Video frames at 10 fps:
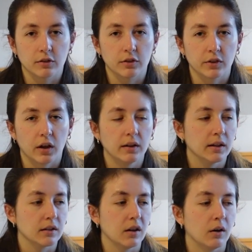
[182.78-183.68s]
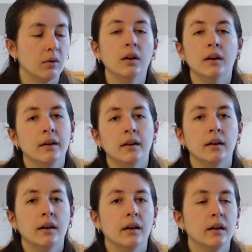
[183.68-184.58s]
croissant? Like no.
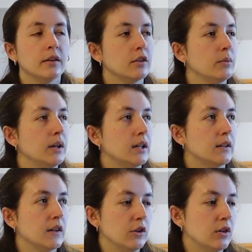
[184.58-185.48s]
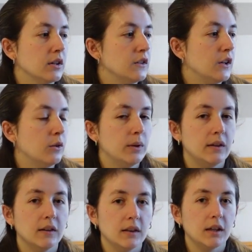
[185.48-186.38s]
So we continued on the zoo. We
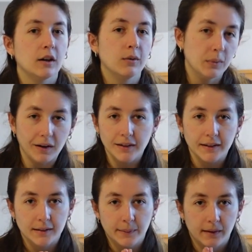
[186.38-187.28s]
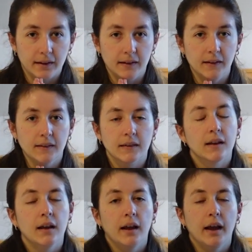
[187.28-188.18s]
did the koala experience,
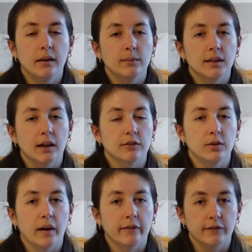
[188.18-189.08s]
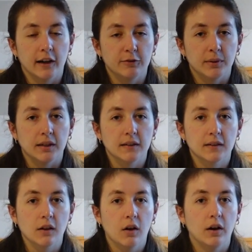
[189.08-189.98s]
and we got to have 5
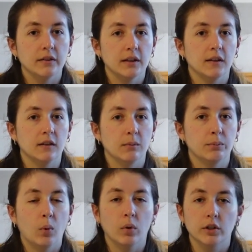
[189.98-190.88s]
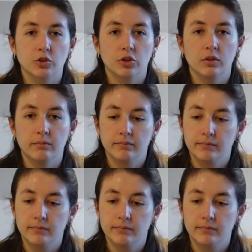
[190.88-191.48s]
minutes on this porch